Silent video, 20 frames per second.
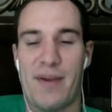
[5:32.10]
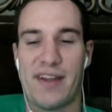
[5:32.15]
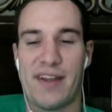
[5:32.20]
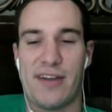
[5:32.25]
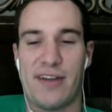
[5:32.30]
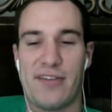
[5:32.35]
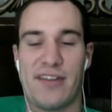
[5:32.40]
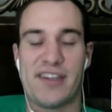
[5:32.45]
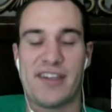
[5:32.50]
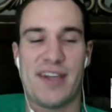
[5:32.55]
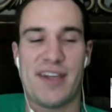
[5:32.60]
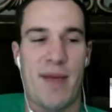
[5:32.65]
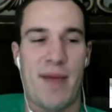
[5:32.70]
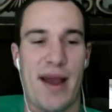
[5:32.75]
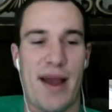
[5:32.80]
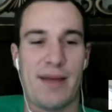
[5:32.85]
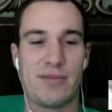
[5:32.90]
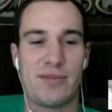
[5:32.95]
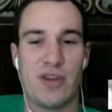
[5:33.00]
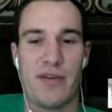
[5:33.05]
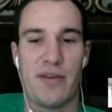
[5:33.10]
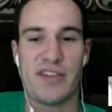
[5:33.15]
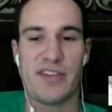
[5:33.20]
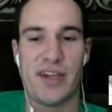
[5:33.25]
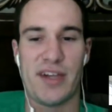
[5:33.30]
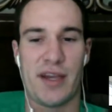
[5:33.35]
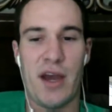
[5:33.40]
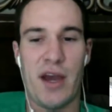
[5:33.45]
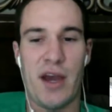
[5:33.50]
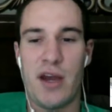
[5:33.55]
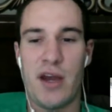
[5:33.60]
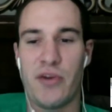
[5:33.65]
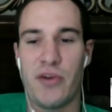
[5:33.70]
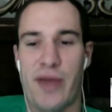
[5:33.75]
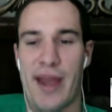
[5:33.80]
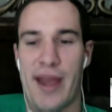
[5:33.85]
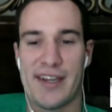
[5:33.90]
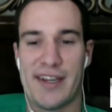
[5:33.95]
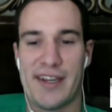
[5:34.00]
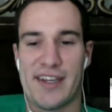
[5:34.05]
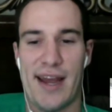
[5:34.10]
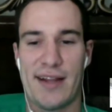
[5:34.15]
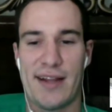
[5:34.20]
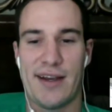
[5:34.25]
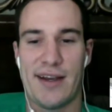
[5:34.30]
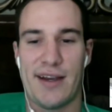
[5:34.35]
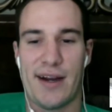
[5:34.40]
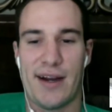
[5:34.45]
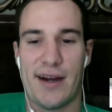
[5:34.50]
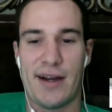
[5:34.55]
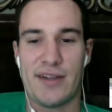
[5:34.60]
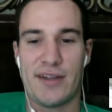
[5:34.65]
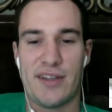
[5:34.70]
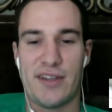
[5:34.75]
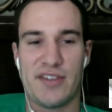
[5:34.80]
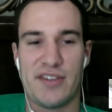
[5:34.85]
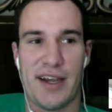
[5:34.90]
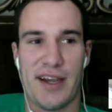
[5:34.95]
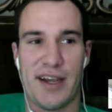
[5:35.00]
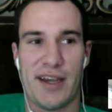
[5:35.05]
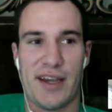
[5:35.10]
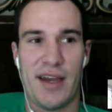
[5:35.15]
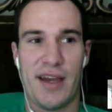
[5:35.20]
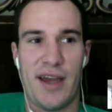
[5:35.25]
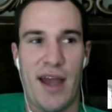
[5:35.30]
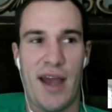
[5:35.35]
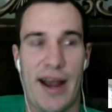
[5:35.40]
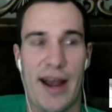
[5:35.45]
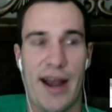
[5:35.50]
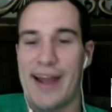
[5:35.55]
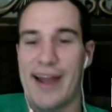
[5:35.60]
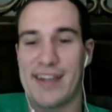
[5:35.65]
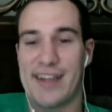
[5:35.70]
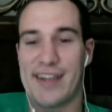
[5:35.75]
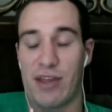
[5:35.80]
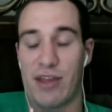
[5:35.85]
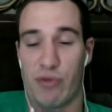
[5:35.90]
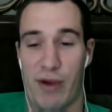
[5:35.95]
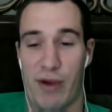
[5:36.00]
later, the same guy comes over. It's like, "You can't stand here." And just like, "I can't stand 3